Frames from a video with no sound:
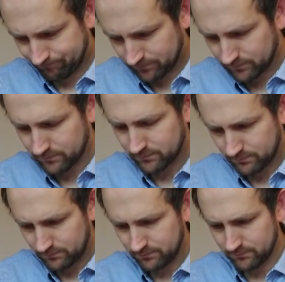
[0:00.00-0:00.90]

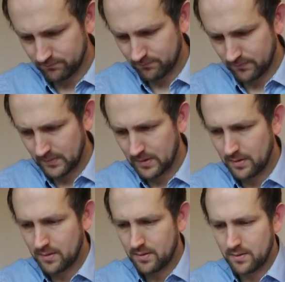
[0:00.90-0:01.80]

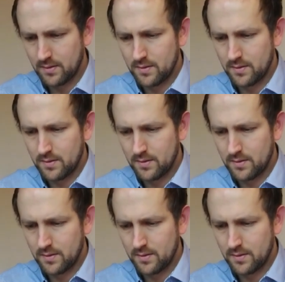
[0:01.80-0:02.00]
Nothing is said.